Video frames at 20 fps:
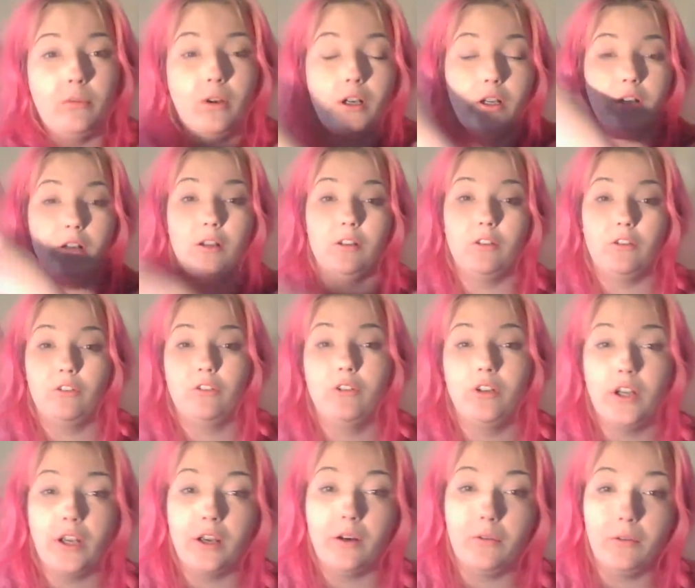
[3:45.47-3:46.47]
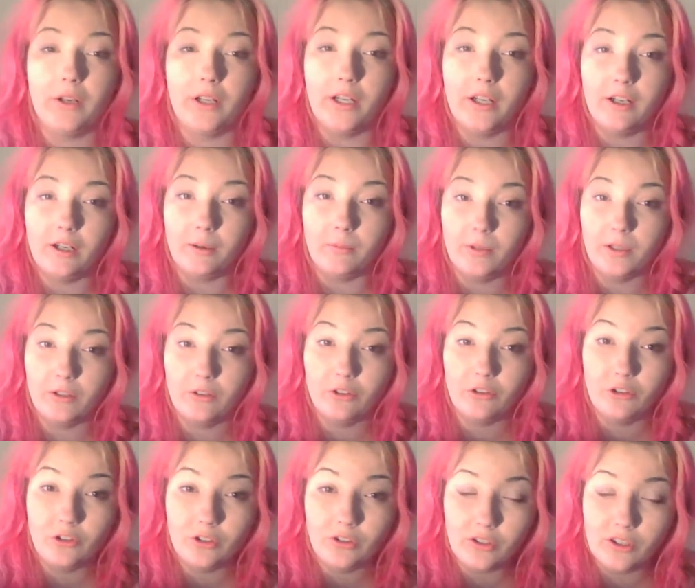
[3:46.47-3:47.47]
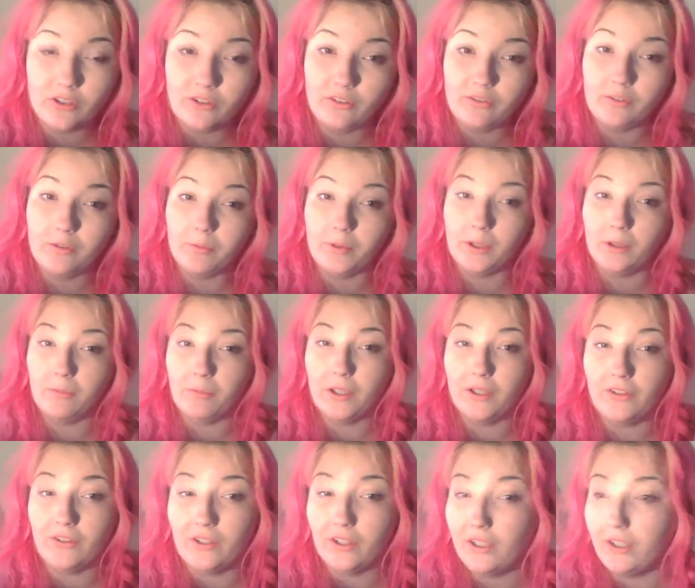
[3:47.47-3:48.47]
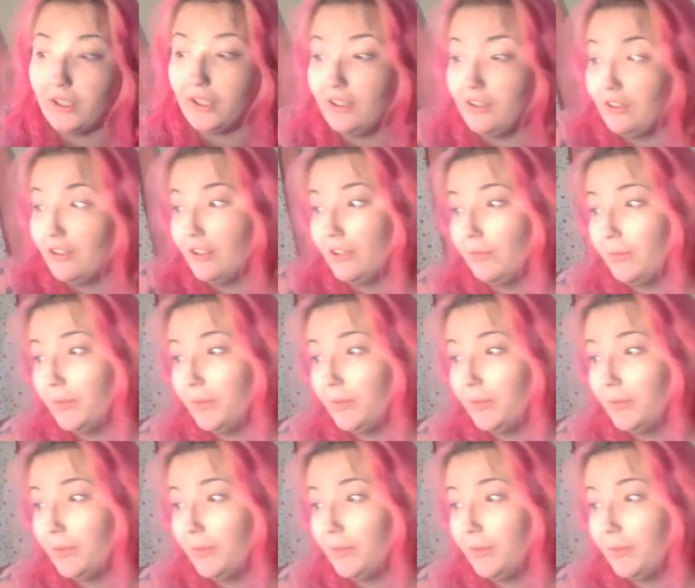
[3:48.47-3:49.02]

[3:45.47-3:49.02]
walking on the street, I don't care. I mean, there's shit tons of them here in my city. You could